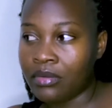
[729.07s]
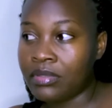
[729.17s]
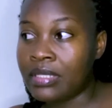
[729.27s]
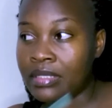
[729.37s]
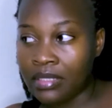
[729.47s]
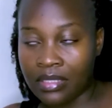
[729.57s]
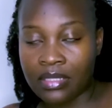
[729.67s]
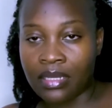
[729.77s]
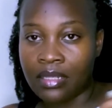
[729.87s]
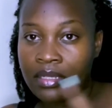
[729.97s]
since
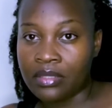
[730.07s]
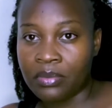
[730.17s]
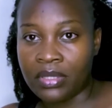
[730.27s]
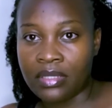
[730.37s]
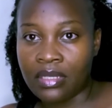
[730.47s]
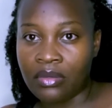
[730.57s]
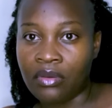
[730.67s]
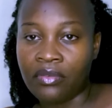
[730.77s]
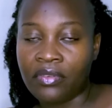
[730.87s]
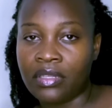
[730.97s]
yesterday he's been sick,
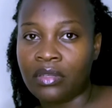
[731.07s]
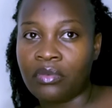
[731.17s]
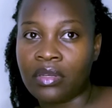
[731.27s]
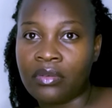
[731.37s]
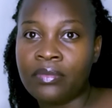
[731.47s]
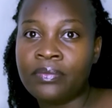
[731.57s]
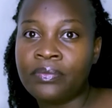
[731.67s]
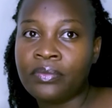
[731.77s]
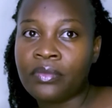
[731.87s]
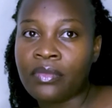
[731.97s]
not feeling well,
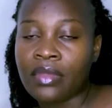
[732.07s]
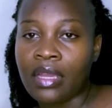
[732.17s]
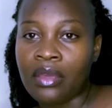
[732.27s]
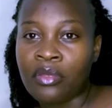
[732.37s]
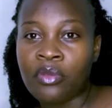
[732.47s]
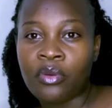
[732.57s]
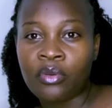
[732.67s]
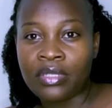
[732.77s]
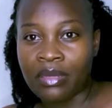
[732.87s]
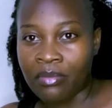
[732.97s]
I
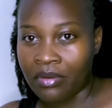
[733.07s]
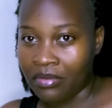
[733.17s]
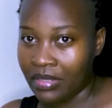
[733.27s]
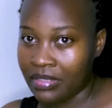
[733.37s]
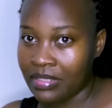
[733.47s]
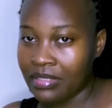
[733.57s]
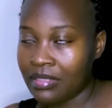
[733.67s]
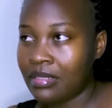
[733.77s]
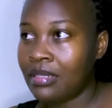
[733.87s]
thought about this.